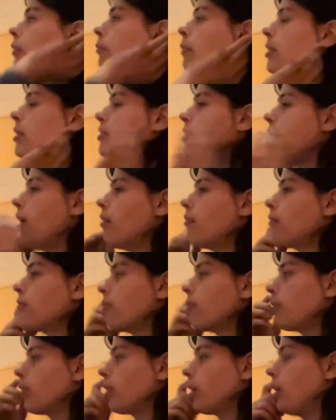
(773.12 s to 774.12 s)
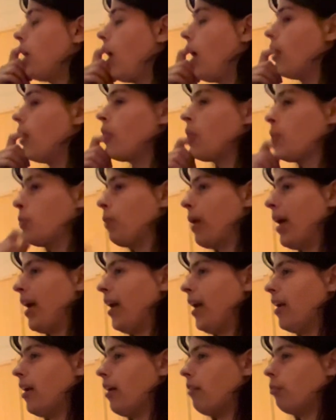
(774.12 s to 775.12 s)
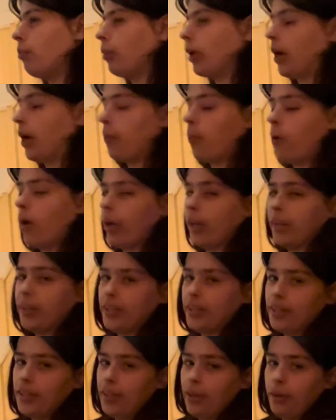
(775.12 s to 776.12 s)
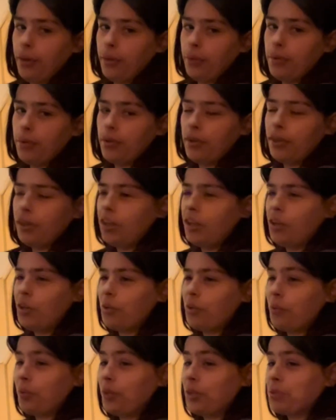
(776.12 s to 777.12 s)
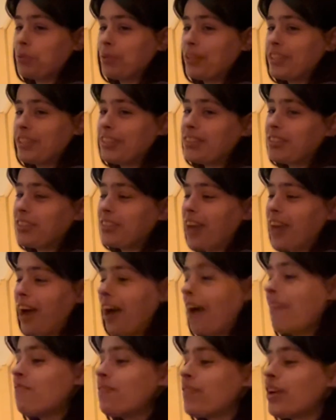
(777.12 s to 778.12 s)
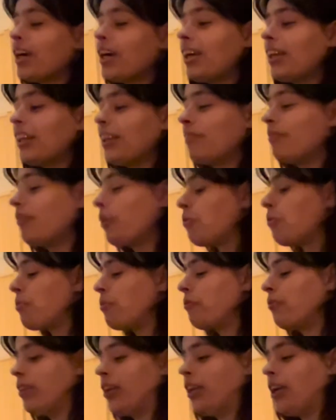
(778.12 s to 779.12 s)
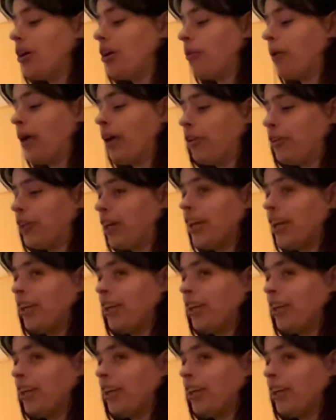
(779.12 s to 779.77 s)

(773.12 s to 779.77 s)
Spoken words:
myself got in the way of what I wanted to do, which was have fun and film a video and create